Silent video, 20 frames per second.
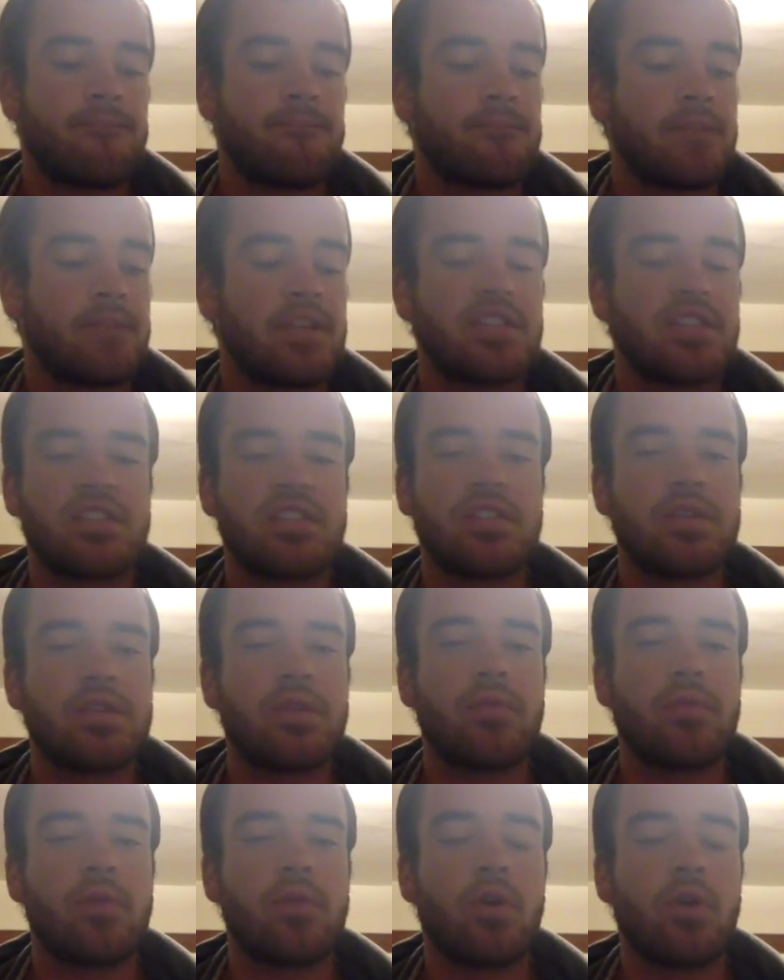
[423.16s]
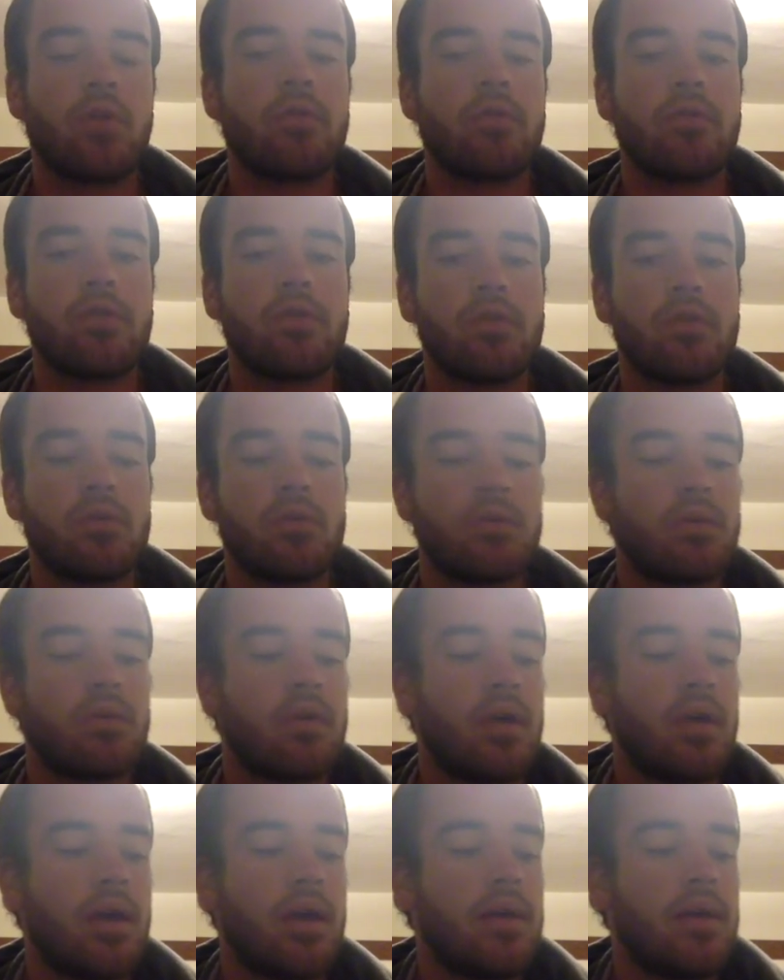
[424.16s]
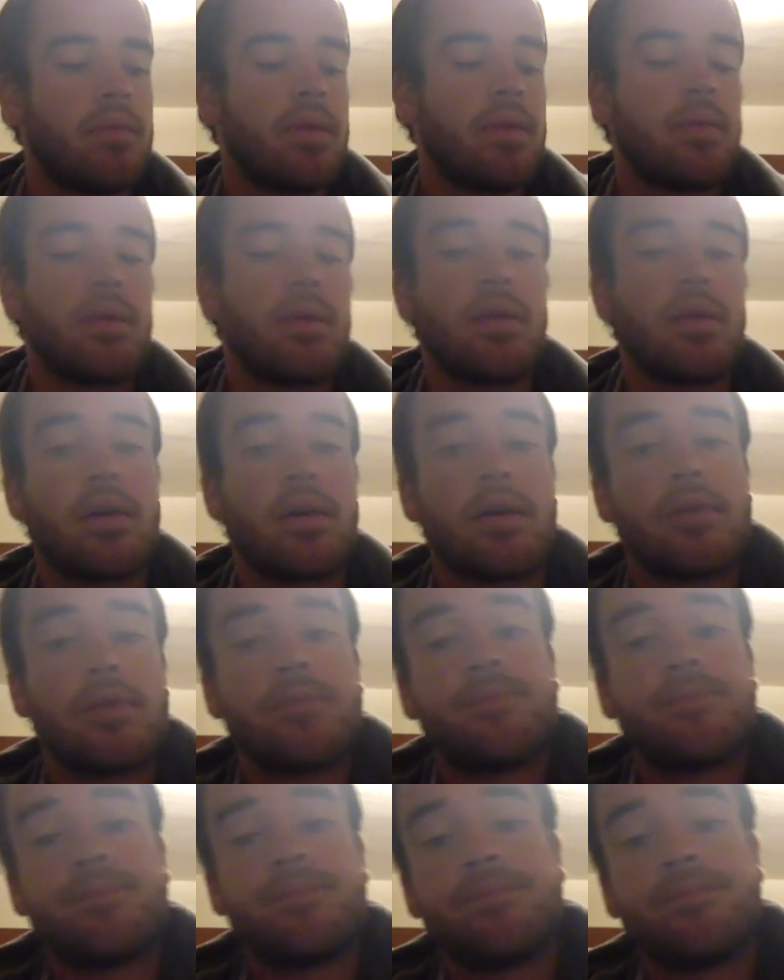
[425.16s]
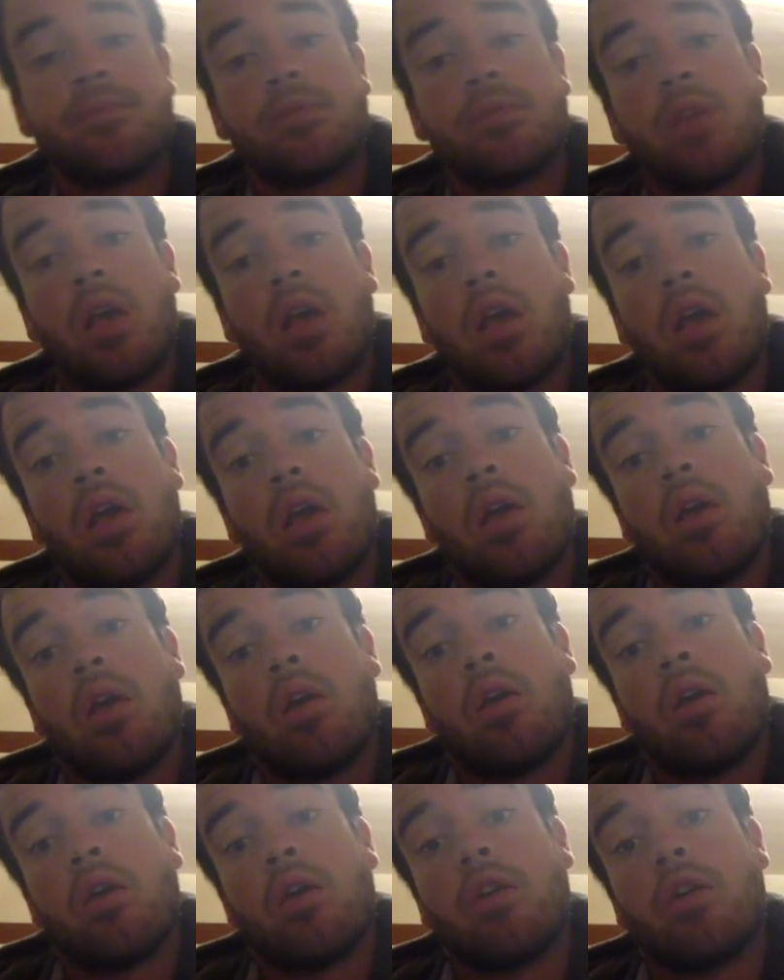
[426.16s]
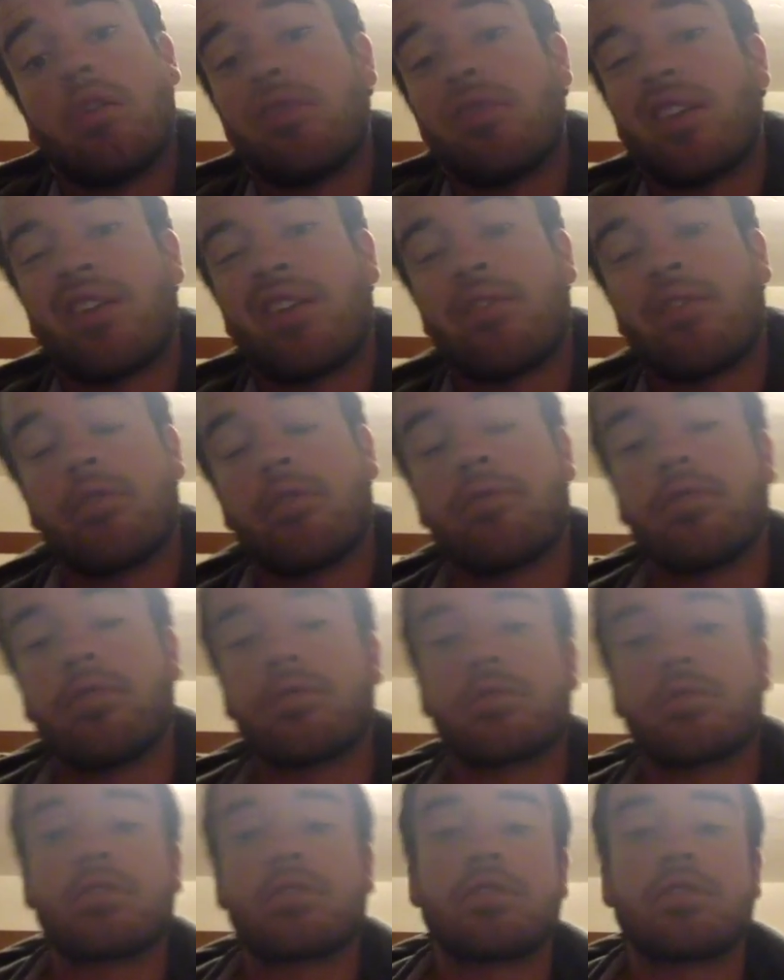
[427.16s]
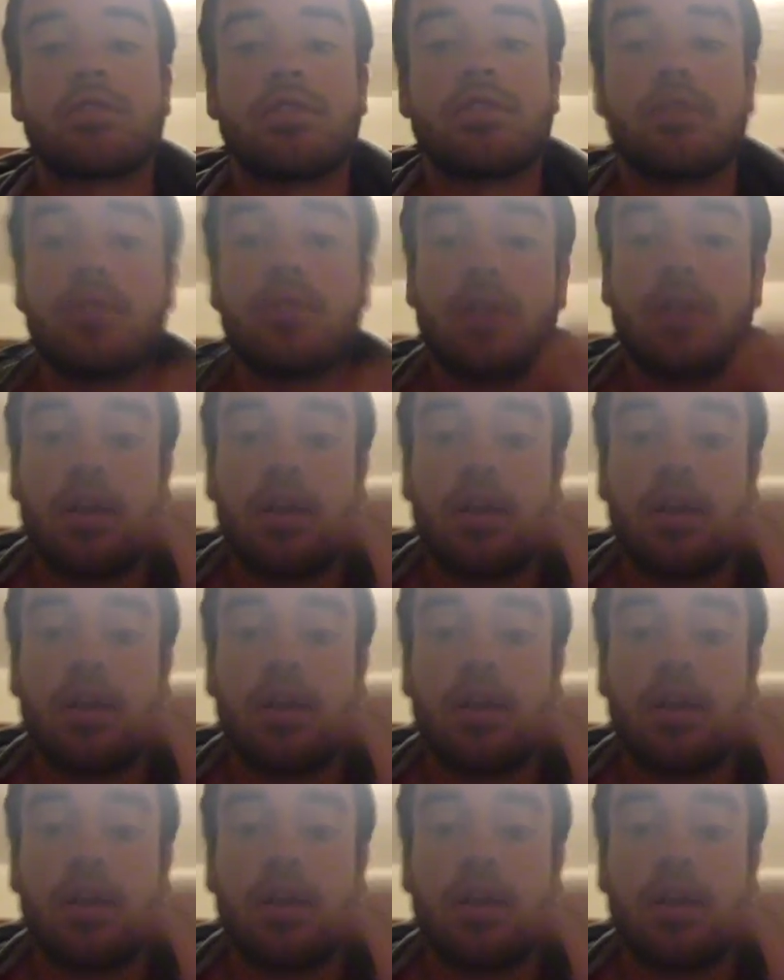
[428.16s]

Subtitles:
that's just a general overview, and maybe a lot of other resources to look